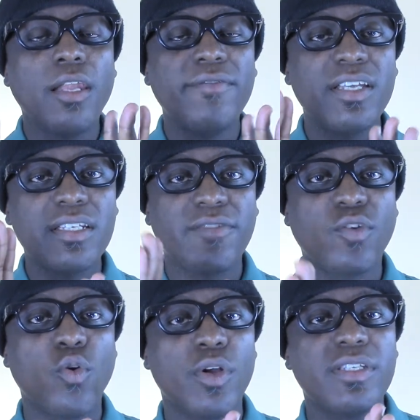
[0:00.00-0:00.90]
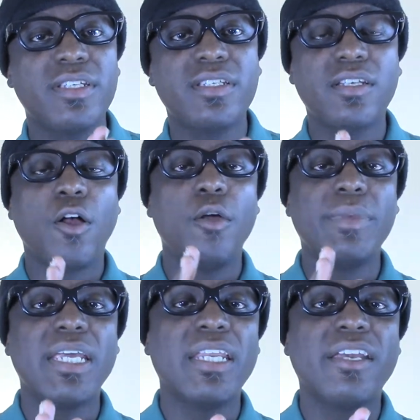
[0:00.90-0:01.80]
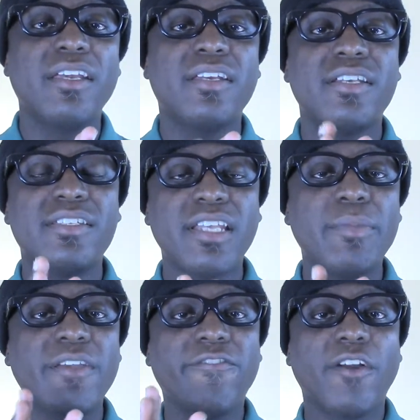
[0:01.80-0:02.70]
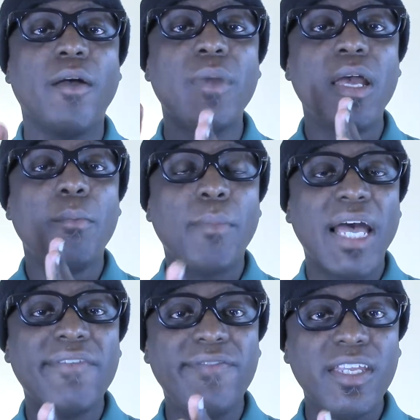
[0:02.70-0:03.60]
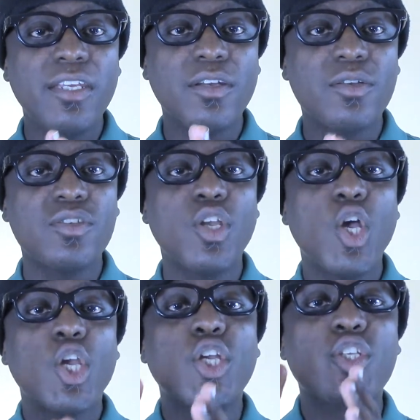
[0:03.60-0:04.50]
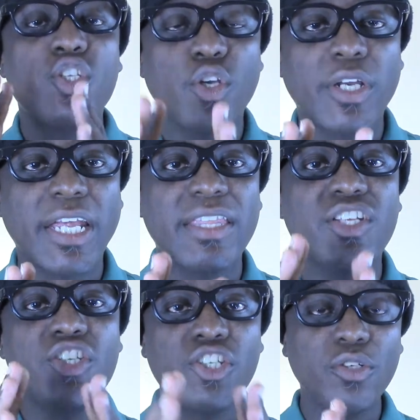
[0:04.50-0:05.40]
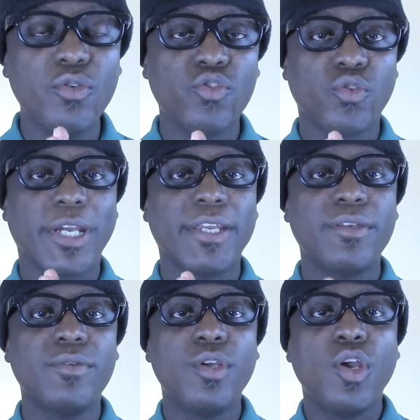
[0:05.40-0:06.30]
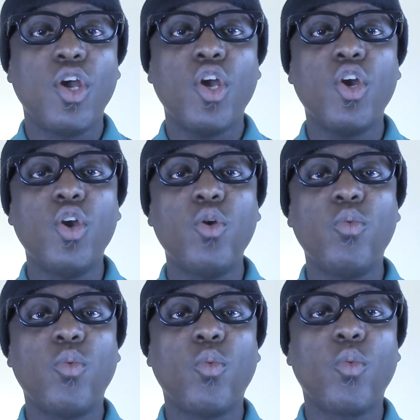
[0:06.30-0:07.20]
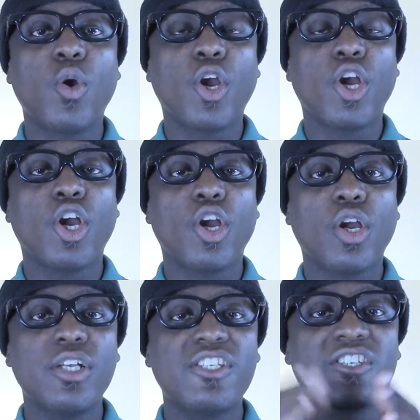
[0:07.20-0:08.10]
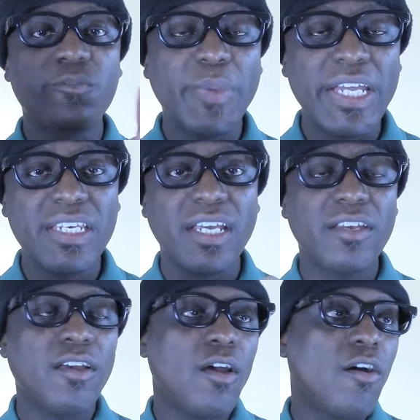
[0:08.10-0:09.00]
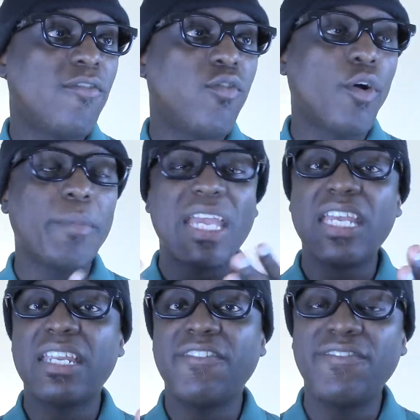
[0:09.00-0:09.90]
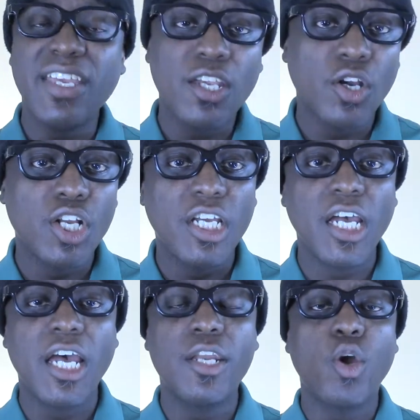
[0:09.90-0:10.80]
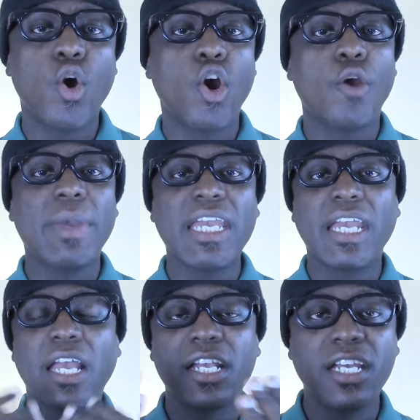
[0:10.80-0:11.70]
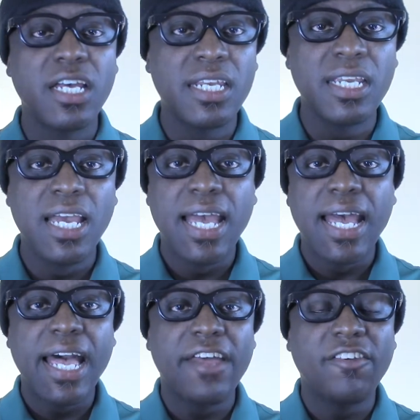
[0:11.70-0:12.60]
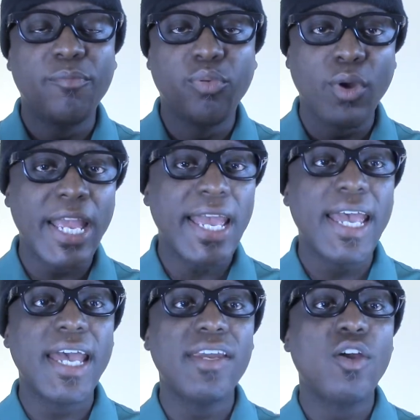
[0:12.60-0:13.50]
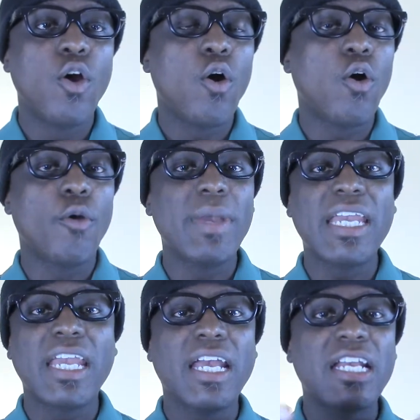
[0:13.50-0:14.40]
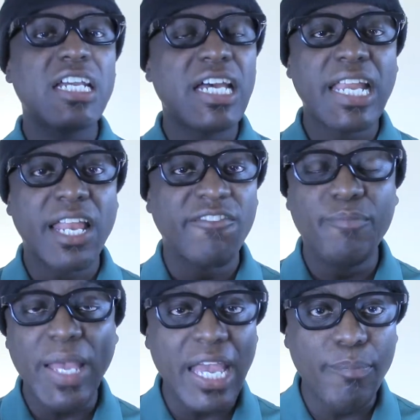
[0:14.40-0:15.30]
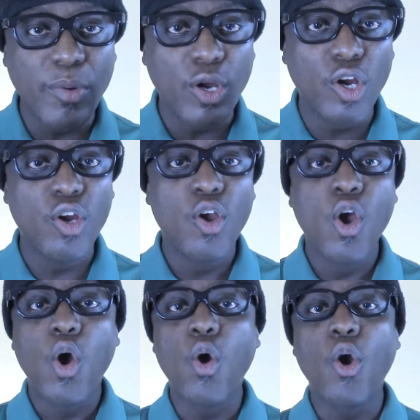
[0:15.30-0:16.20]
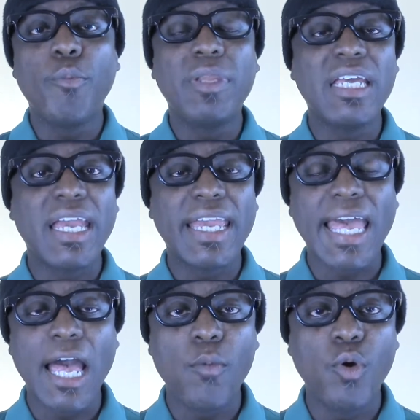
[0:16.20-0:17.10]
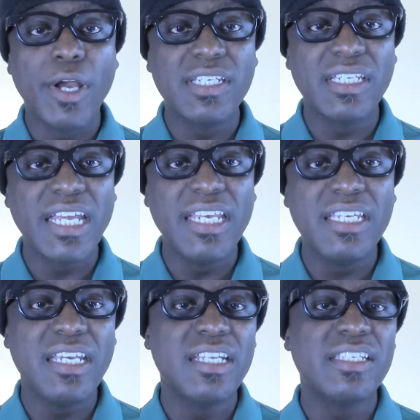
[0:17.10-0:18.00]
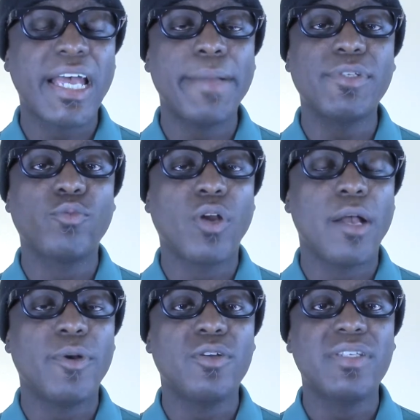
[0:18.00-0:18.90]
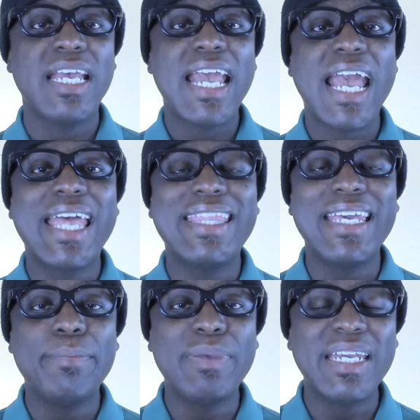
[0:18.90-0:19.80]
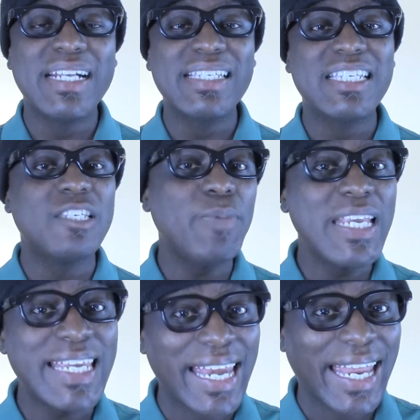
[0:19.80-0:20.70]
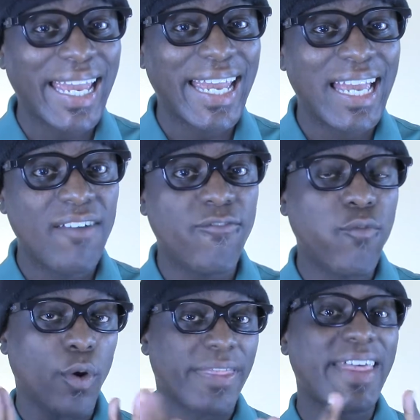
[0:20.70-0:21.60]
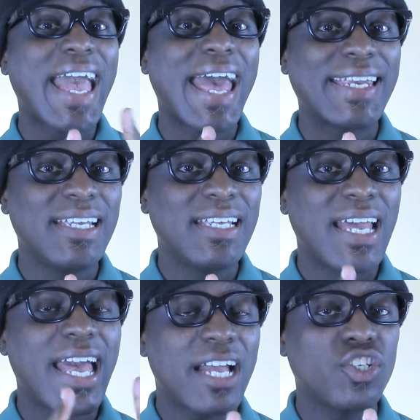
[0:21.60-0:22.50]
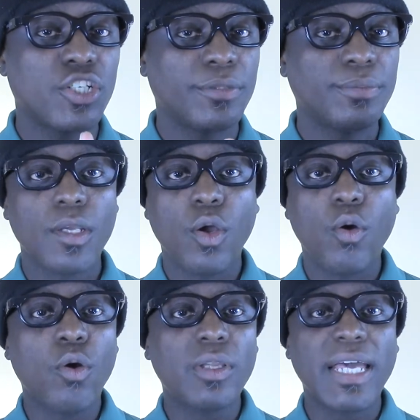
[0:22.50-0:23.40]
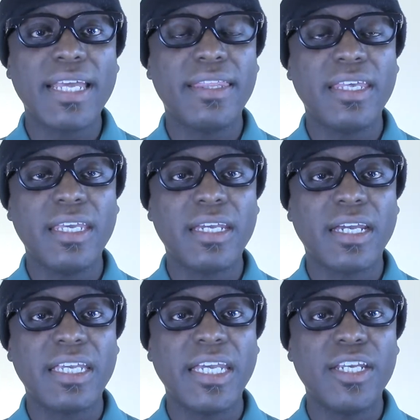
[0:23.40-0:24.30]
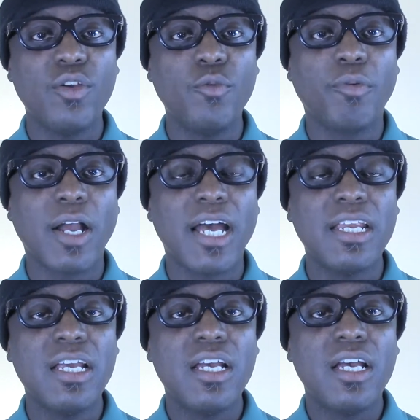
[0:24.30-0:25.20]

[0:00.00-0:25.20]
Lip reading: of this, of course, is culminating, stemming from my videos concerning the children who were suspended for making a finger gun, or making a gun out of bread, or making a gun out of paper, or playing cowboys and Indians, cops and robbers, and then being suspended for that action. Or like the kid who brought